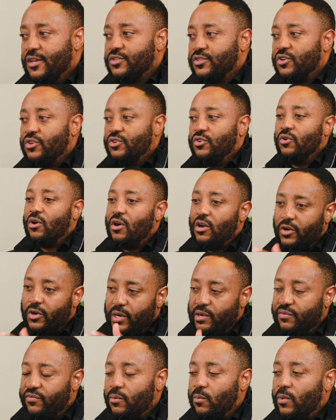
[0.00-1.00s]
So you are
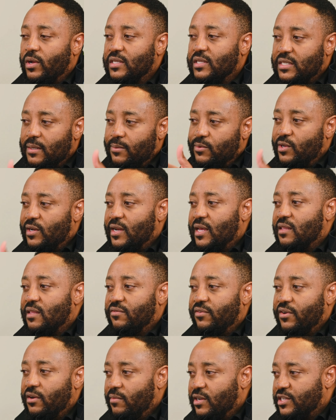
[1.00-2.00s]
going from one step to another,
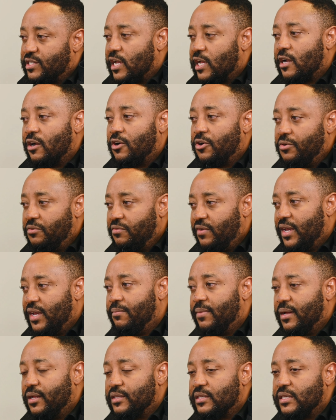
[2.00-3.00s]
very much like a conveyor
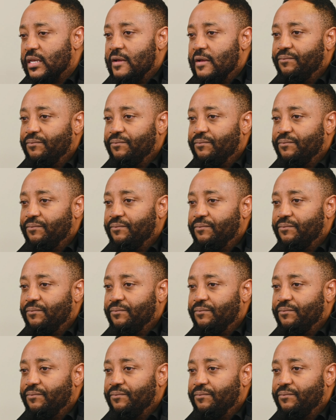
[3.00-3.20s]
belt,